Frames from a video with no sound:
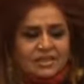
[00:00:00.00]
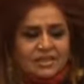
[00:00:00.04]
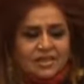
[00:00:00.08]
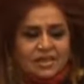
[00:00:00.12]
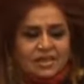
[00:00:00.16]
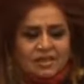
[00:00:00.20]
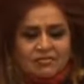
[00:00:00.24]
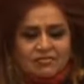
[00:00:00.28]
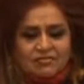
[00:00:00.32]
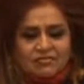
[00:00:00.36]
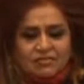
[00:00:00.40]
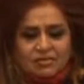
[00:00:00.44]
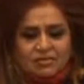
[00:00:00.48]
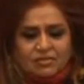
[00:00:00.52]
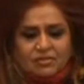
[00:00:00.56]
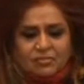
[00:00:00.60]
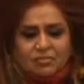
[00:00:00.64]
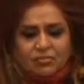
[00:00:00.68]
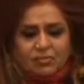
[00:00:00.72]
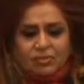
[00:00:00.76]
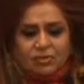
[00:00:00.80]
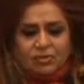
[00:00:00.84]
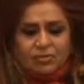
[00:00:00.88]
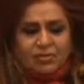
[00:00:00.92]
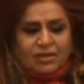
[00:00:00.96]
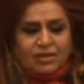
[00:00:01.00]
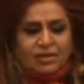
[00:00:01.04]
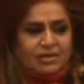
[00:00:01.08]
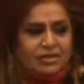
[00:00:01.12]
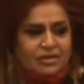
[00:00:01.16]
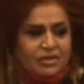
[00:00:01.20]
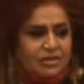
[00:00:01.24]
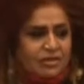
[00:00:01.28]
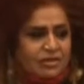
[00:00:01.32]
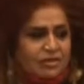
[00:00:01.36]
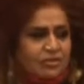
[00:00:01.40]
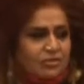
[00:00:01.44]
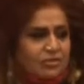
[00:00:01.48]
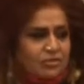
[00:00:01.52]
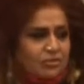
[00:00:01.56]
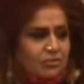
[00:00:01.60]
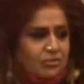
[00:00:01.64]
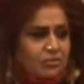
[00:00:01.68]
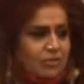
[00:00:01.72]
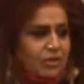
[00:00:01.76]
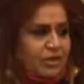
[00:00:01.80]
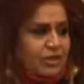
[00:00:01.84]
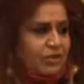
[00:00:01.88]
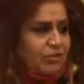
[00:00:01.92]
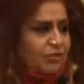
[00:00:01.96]
If uh, tomorrow America,
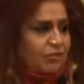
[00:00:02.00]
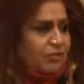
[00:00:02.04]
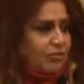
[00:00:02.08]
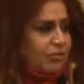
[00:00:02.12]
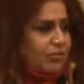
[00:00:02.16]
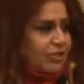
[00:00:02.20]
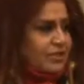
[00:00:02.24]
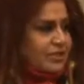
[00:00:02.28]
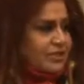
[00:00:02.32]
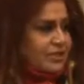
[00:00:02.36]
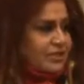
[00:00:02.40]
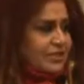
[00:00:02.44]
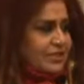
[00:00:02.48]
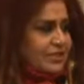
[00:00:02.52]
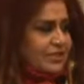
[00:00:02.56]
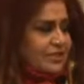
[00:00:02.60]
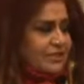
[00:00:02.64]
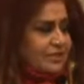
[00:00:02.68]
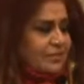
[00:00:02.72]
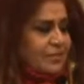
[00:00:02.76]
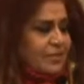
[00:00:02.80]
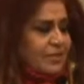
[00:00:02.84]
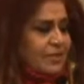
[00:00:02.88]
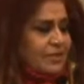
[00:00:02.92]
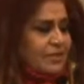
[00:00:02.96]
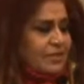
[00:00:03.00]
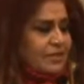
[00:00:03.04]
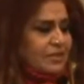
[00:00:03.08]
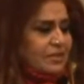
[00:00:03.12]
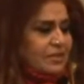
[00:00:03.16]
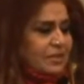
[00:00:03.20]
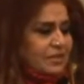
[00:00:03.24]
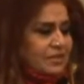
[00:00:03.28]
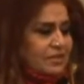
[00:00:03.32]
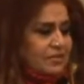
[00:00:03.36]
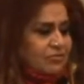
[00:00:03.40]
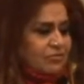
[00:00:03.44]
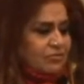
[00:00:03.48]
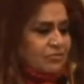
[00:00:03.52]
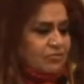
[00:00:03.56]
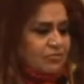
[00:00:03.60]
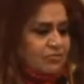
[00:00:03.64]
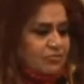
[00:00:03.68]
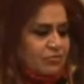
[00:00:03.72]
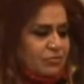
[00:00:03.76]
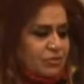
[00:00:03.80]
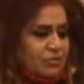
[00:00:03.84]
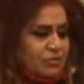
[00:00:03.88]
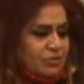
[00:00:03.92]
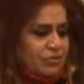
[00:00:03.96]
UK or US says that
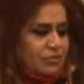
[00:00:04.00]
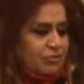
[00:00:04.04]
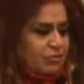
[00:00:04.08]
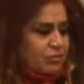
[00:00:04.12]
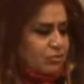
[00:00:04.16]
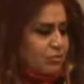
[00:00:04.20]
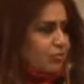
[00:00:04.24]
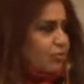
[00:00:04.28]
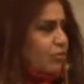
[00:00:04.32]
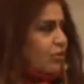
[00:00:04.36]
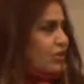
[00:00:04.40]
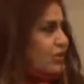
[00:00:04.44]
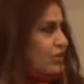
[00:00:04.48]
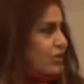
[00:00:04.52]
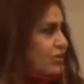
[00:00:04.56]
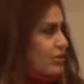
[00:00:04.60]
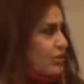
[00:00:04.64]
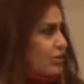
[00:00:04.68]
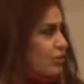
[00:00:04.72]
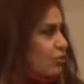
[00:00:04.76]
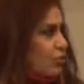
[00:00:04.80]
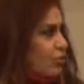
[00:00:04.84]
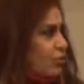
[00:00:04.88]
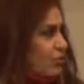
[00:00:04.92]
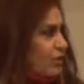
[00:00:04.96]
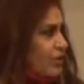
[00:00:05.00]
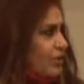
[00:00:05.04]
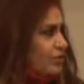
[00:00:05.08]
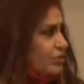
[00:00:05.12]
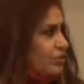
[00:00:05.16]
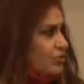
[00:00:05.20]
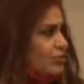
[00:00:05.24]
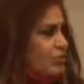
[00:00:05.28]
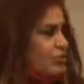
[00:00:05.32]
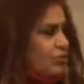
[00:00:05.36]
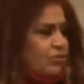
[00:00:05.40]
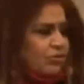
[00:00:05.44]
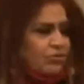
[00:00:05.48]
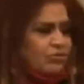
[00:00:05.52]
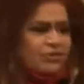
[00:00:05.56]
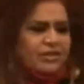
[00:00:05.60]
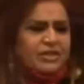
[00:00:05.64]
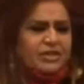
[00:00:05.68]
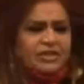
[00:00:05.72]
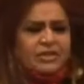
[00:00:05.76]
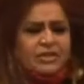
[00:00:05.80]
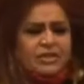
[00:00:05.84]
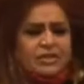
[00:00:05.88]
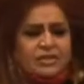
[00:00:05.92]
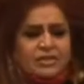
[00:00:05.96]
so-so product, jojoba is good or
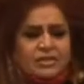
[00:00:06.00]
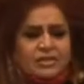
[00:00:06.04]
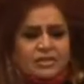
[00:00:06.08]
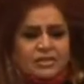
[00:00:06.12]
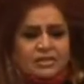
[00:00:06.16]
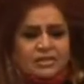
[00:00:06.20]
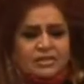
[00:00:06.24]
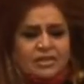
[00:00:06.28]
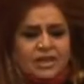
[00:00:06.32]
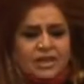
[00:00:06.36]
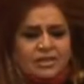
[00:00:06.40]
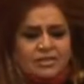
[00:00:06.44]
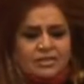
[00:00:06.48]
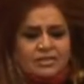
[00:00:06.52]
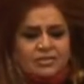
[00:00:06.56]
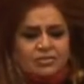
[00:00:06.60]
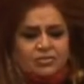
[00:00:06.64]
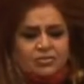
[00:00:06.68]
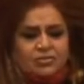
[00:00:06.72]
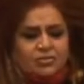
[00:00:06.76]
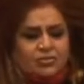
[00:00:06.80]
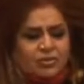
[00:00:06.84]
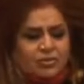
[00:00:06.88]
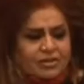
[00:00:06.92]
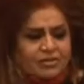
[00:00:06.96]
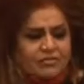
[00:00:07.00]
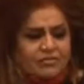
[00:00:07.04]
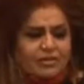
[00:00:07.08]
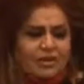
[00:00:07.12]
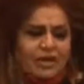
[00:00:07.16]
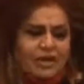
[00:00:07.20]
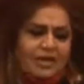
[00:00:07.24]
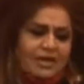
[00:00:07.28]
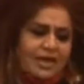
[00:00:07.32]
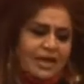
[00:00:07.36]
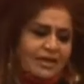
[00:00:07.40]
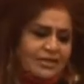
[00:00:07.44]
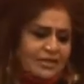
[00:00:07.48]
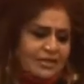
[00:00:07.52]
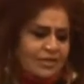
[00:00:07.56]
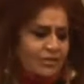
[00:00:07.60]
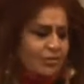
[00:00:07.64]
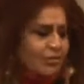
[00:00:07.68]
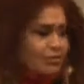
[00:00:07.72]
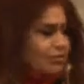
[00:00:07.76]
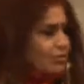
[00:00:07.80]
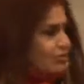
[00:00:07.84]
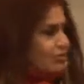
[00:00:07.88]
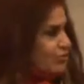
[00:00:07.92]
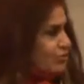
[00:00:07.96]
any cactus good, whatever, I add that
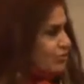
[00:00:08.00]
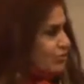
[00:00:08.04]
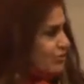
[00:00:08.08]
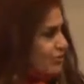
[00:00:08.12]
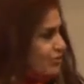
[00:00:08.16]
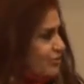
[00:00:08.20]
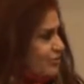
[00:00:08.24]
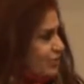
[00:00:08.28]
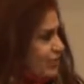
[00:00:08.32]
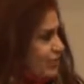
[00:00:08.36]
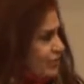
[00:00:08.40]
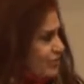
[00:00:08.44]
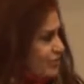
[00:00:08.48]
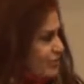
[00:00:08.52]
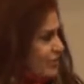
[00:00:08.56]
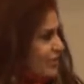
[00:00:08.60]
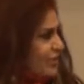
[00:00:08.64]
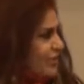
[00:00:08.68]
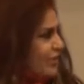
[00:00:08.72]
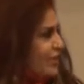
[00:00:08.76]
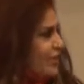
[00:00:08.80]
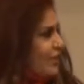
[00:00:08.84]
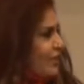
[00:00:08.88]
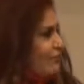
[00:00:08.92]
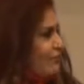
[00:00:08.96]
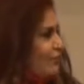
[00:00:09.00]
also so it becomes in